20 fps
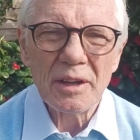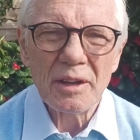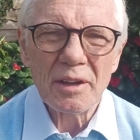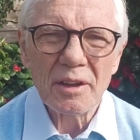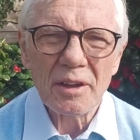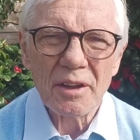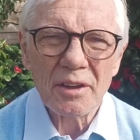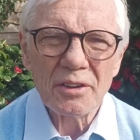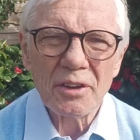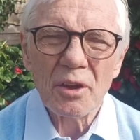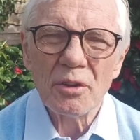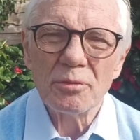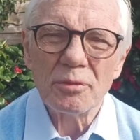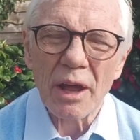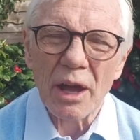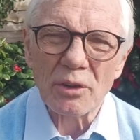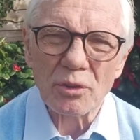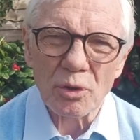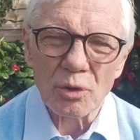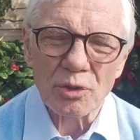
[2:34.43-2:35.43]
And no
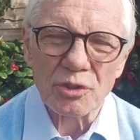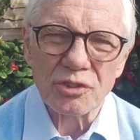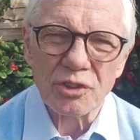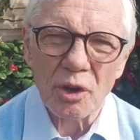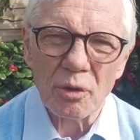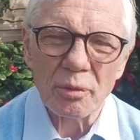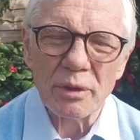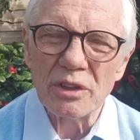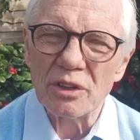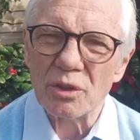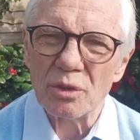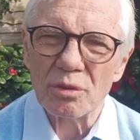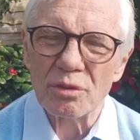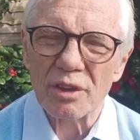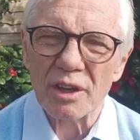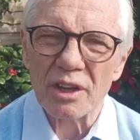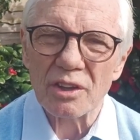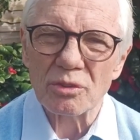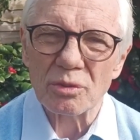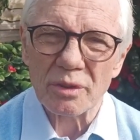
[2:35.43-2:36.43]
doubt also we do
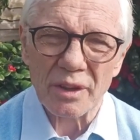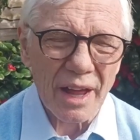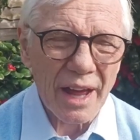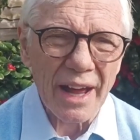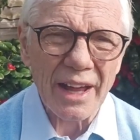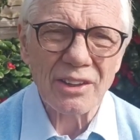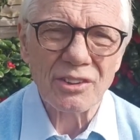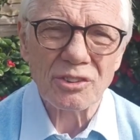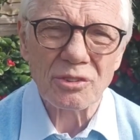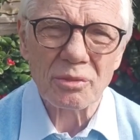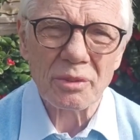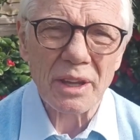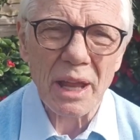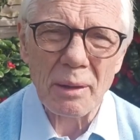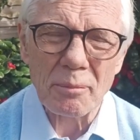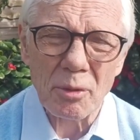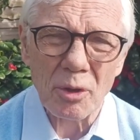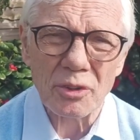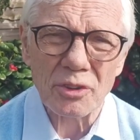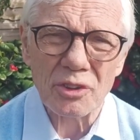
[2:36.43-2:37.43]
things with our hands and with
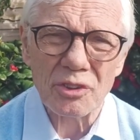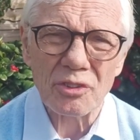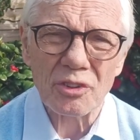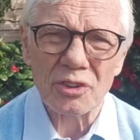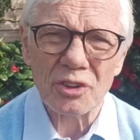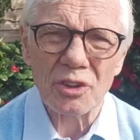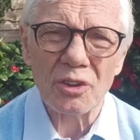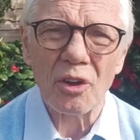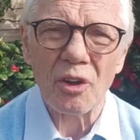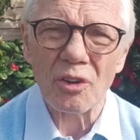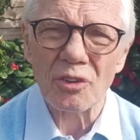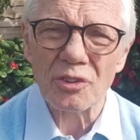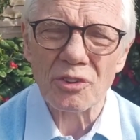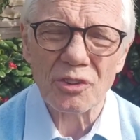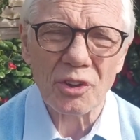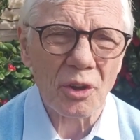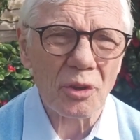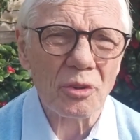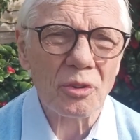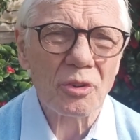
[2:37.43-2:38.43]
our bodies that are not
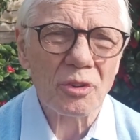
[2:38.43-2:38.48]
so